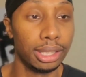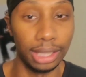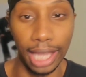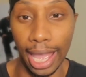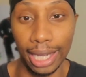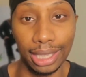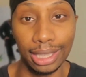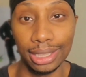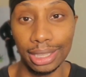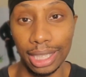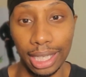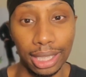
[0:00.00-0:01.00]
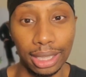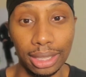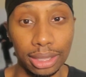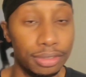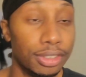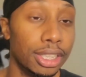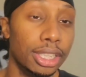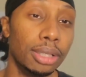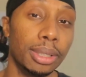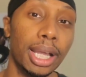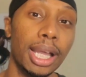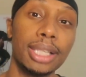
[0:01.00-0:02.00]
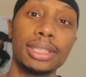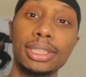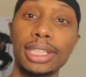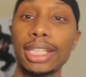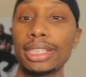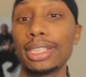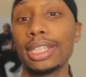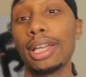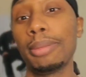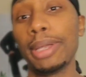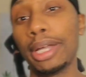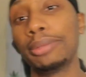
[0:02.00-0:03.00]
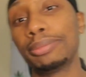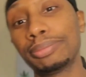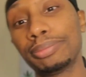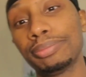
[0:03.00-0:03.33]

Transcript: That is the end of this video, guys. That's it. I'm out.